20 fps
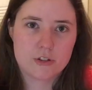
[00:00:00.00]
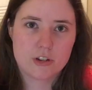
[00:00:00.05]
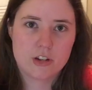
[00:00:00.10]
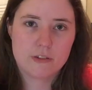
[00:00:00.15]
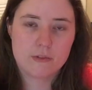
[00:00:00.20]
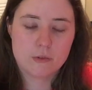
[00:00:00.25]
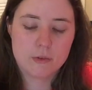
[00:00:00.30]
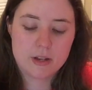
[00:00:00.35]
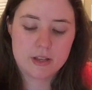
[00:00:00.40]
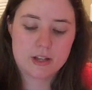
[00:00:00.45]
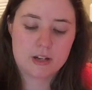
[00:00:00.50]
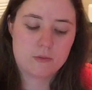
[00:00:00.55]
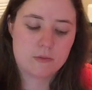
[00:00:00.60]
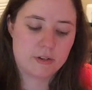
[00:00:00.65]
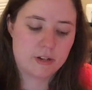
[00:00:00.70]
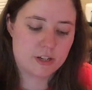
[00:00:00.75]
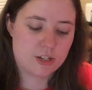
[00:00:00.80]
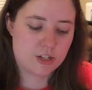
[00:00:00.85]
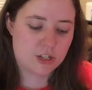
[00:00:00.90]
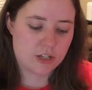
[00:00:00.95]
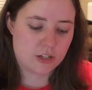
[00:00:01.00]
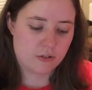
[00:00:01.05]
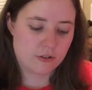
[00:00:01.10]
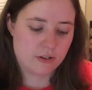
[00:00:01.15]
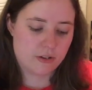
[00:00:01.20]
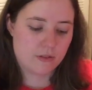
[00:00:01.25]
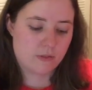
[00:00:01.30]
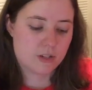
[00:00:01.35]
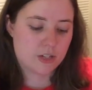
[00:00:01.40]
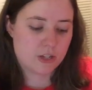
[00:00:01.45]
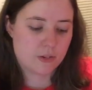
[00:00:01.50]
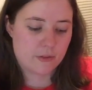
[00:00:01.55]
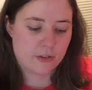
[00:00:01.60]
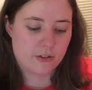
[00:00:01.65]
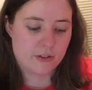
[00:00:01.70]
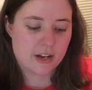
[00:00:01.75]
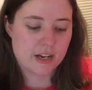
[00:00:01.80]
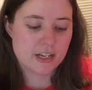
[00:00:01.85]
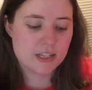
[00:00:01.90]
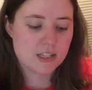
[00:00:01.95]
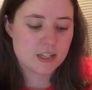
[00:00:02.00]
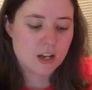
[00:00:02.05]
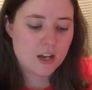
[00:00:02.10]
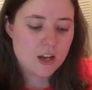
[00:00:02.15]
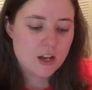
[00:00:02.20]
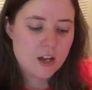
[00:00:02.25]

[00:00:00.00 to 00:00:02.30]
giveaway that I wanted to share with you guys.